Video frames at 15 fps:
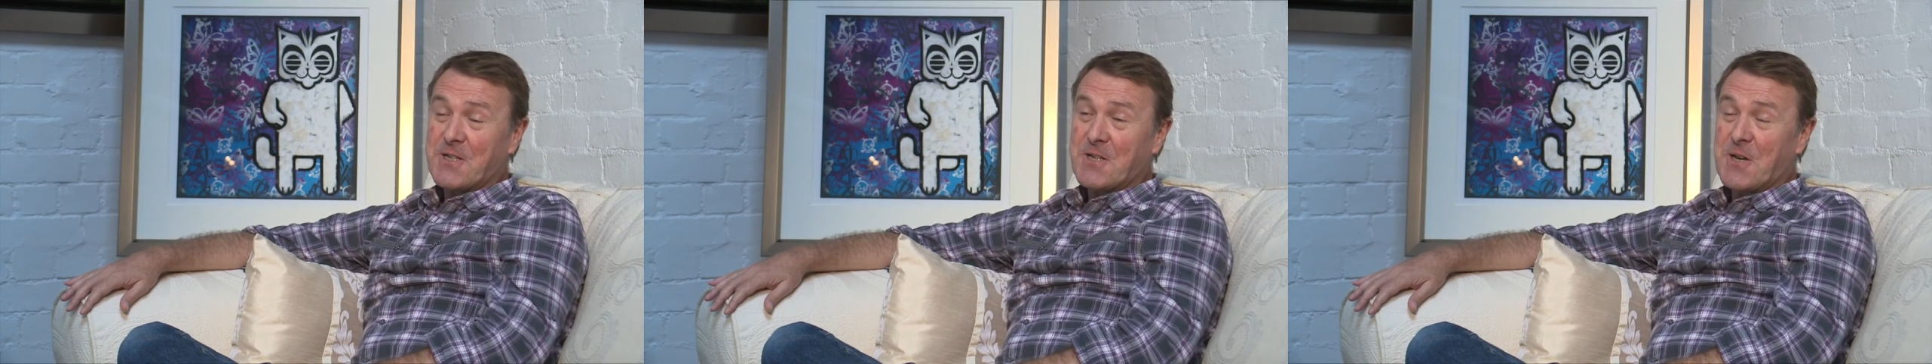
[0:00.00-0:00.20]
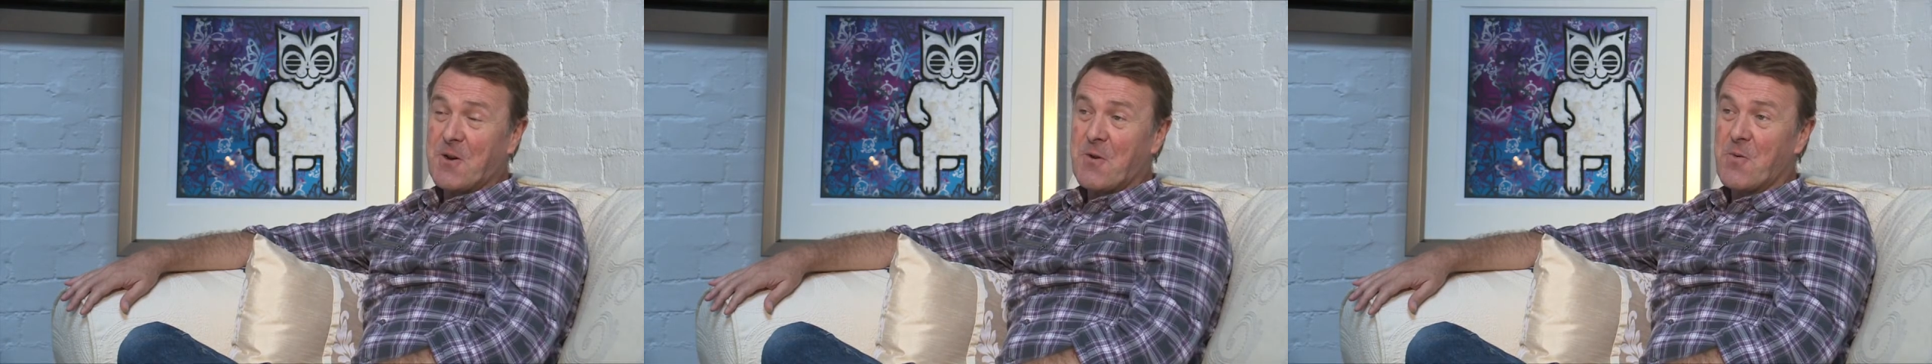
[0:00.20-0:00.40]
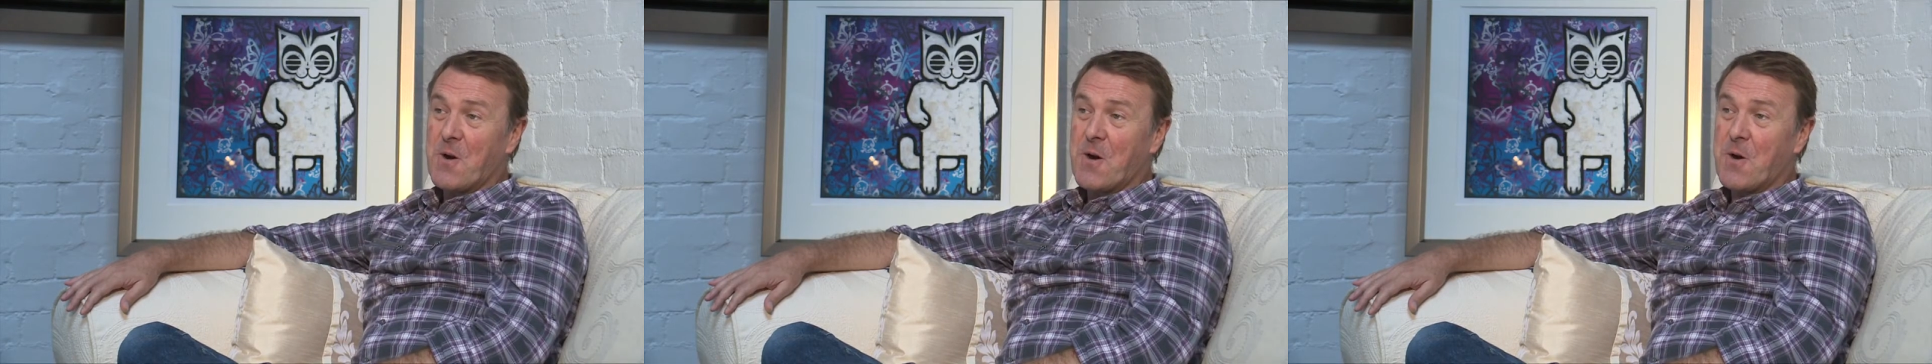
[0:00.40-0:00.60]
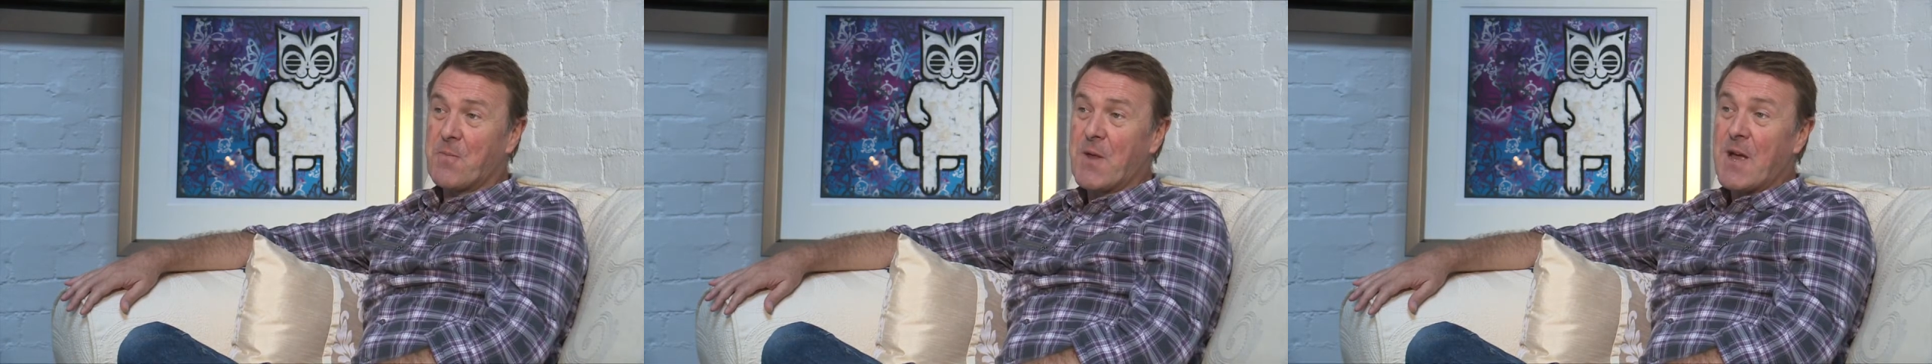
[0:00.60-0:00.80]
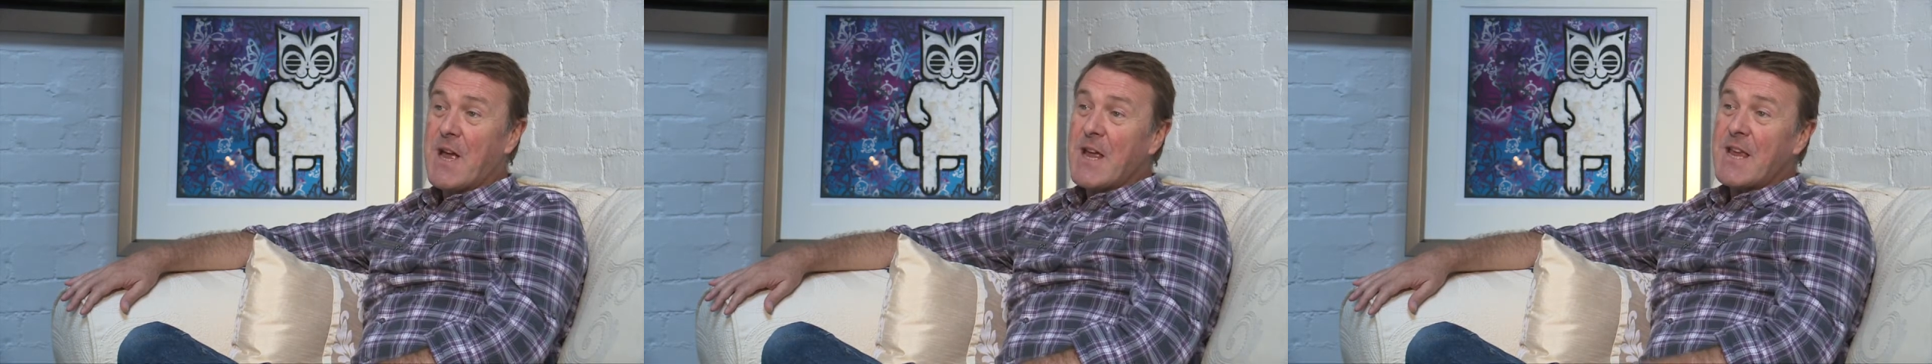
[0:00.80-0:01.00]
So
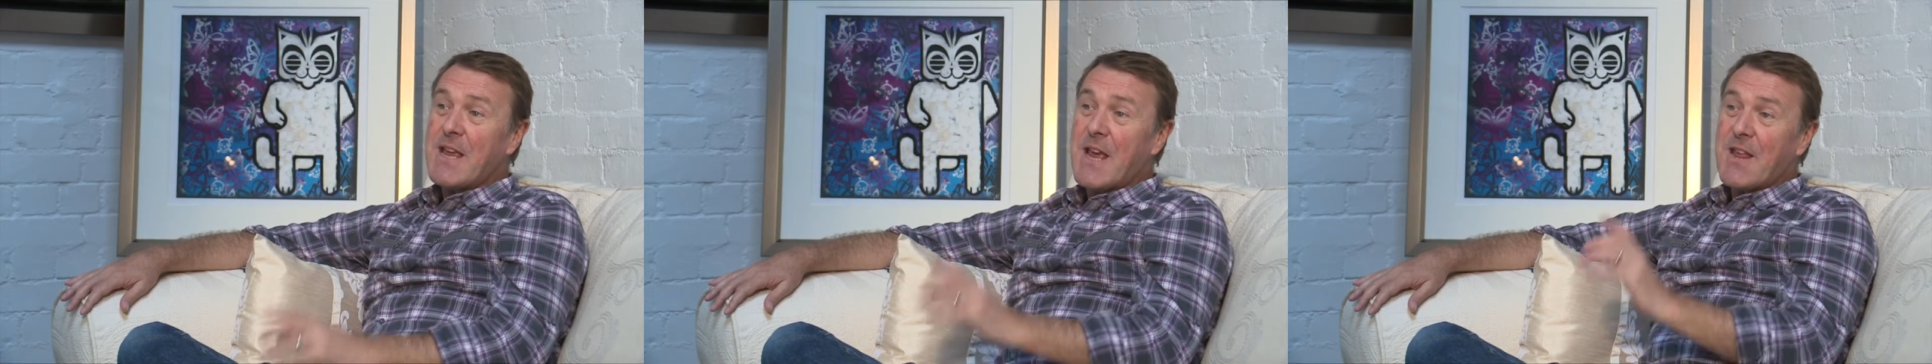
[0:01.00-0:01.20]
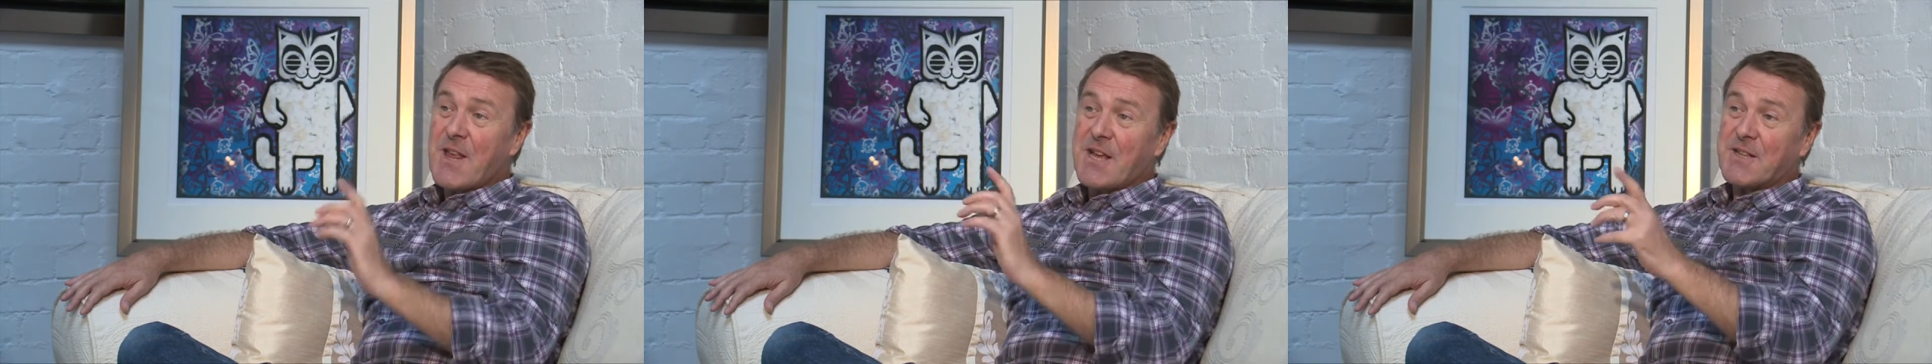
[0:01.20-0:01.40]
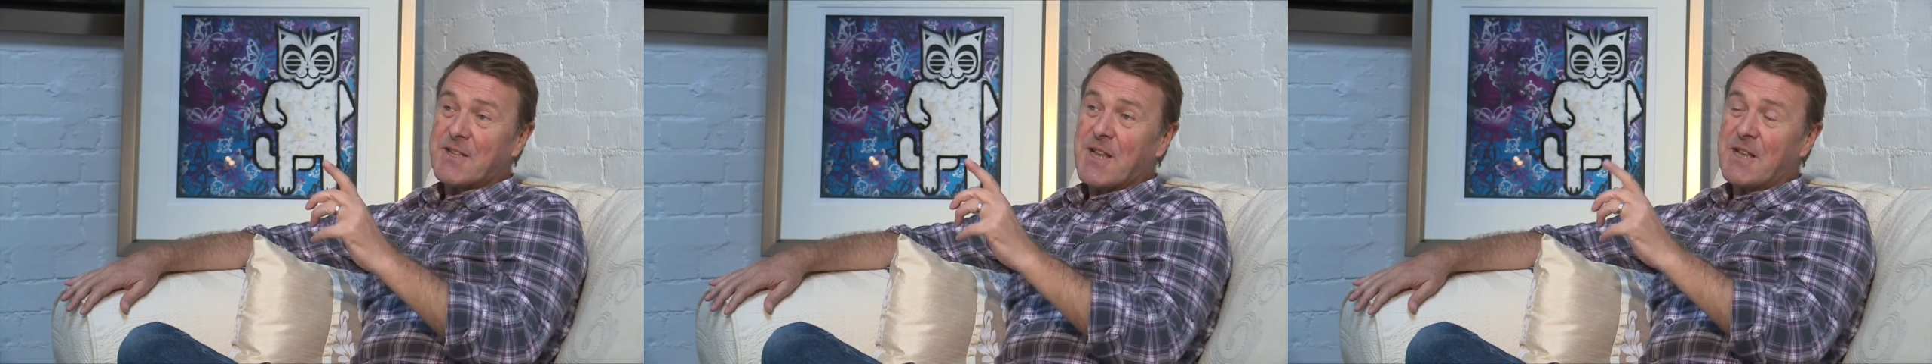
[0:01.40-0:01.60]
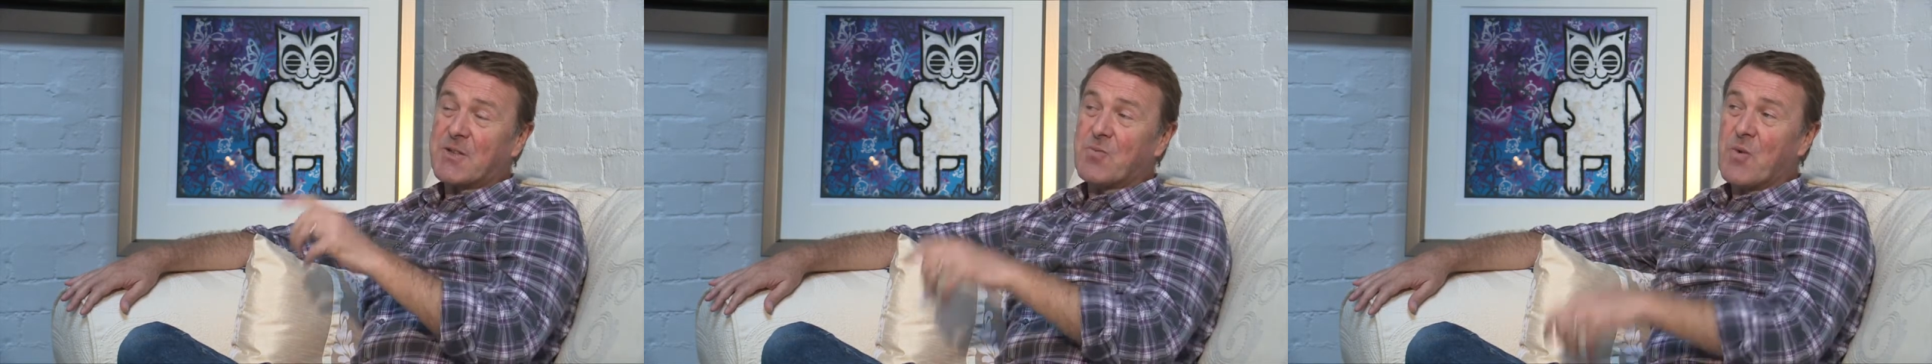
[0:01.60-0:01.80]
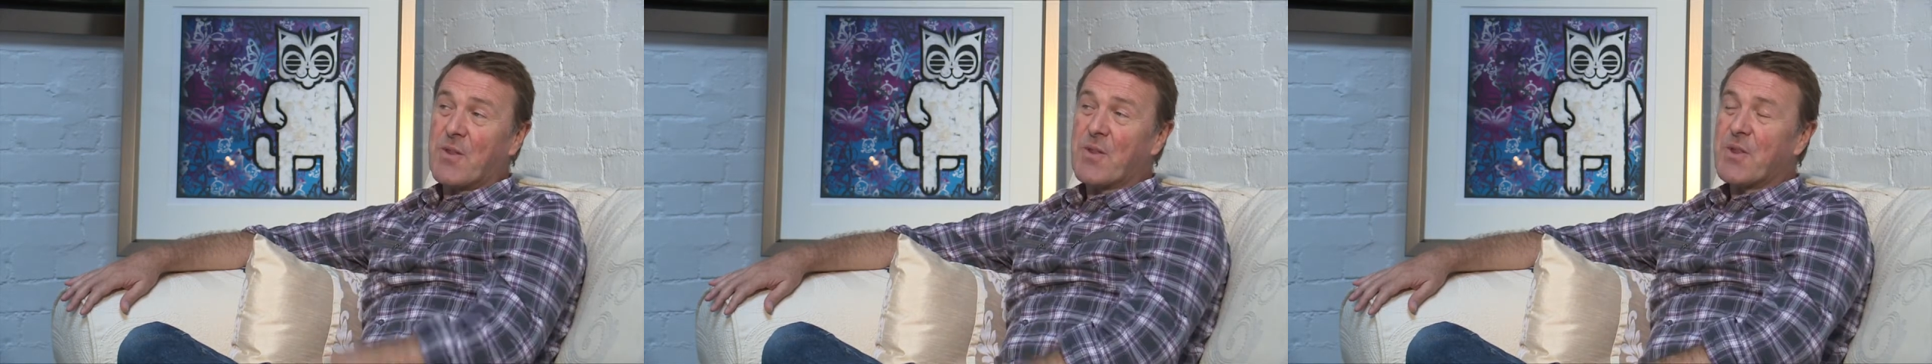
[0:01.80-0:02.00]
yeah,
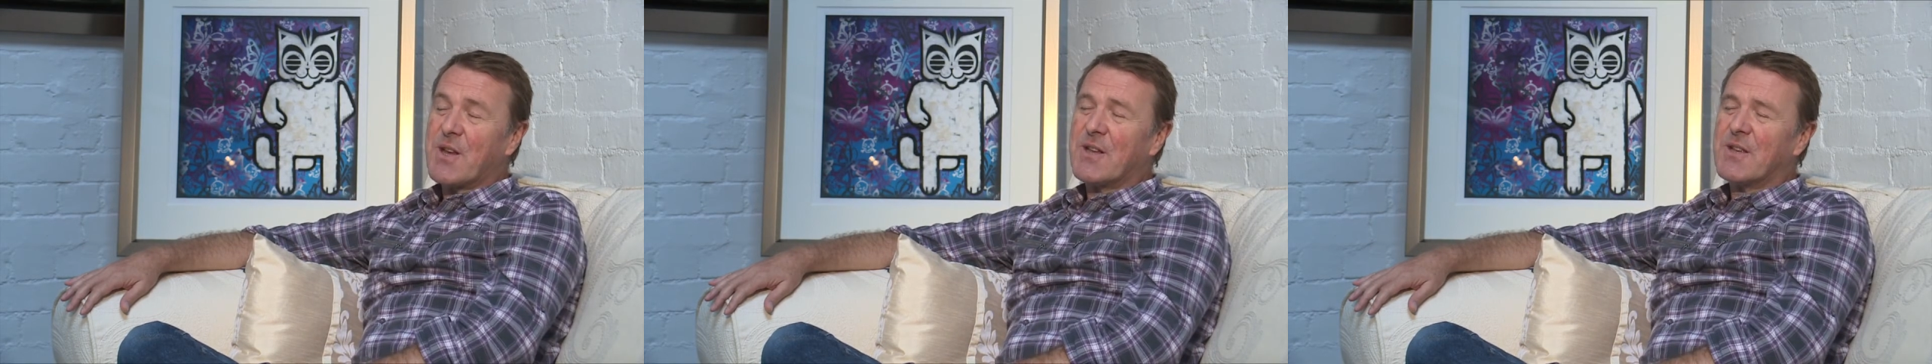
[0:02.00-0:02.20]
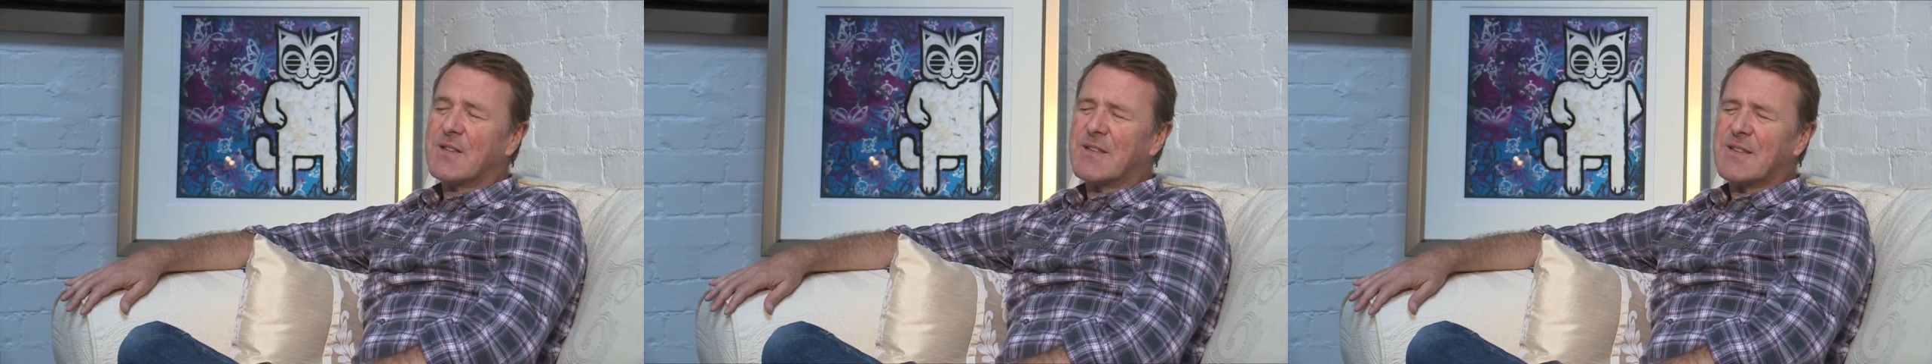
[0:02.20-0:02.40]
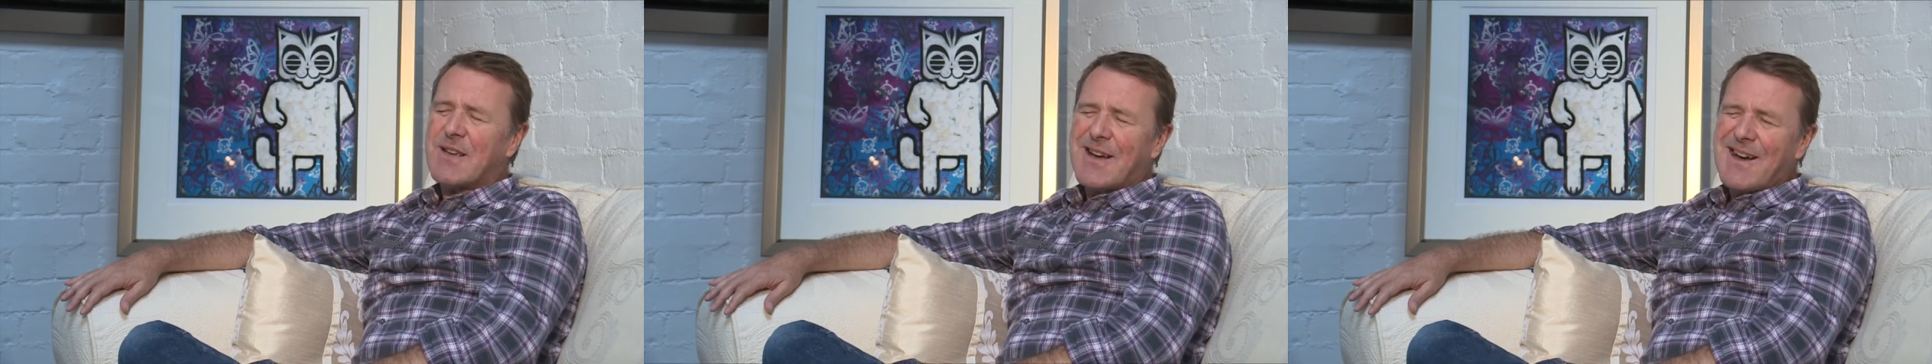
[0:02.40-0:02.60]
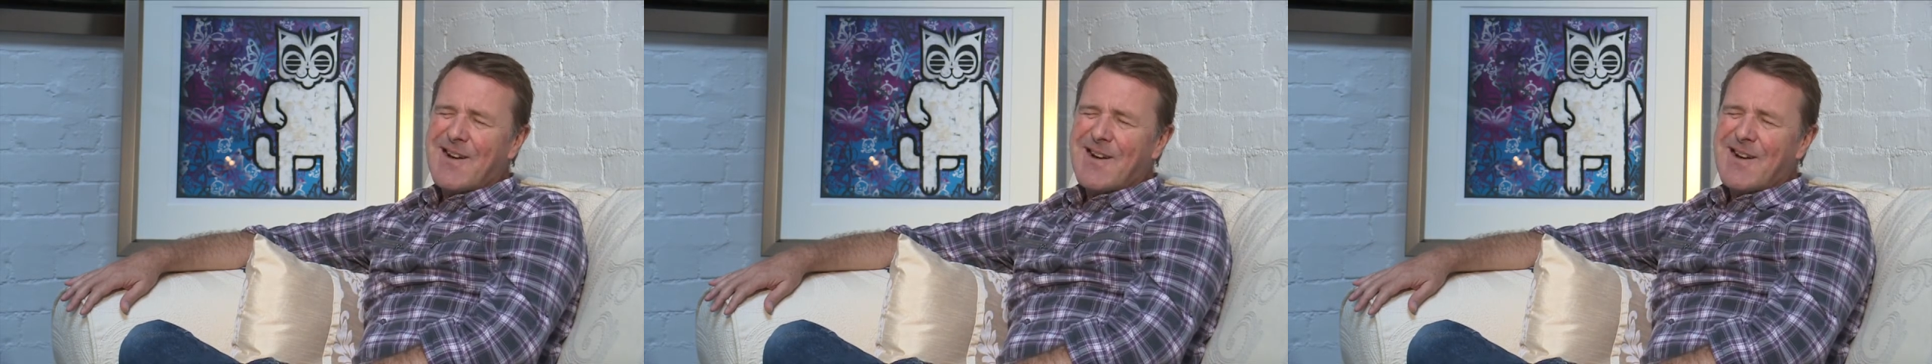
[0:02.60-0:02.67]
that's one thing that's